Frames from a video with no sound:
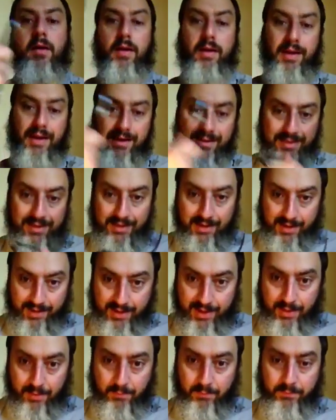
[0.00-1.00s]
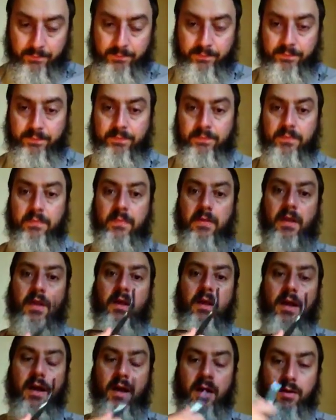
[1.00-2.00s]
and I think I am,
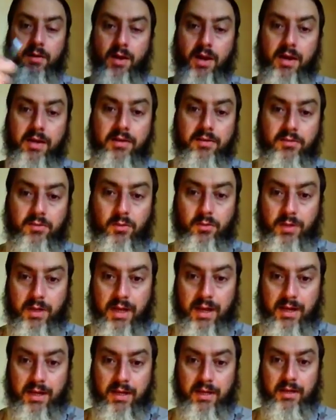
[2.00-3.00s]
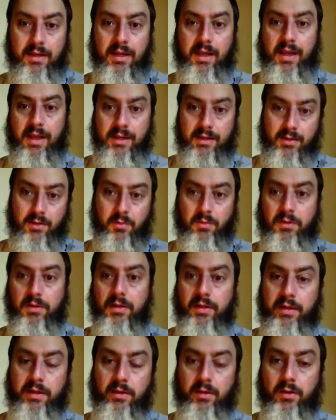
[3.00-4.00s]
Iran is creating a
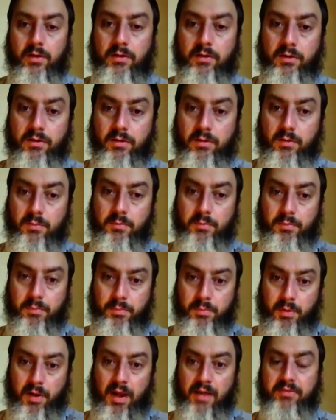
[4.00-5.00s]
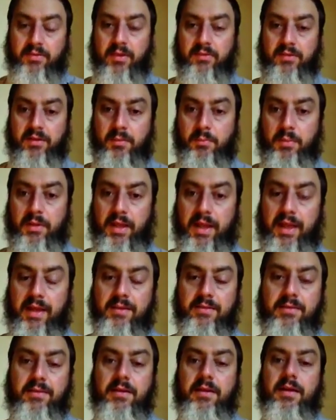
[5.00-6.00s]
nuclear processing
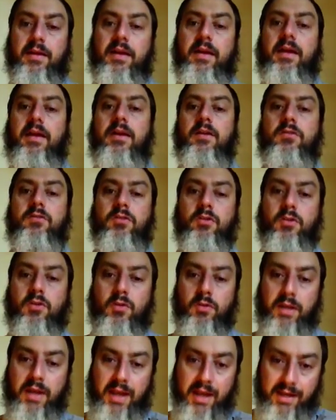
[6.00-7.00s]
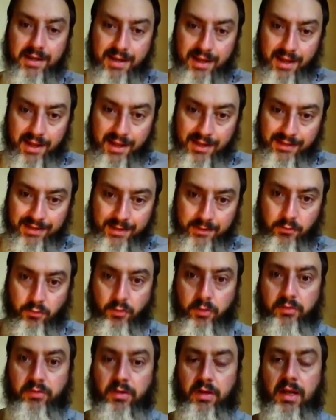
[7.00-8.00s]
plant to create
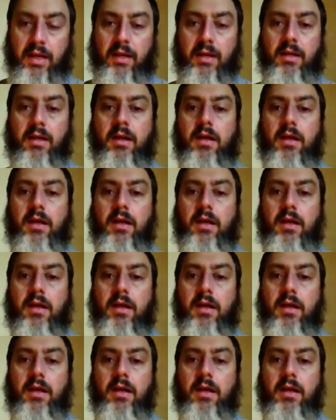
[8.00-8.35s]
electricity,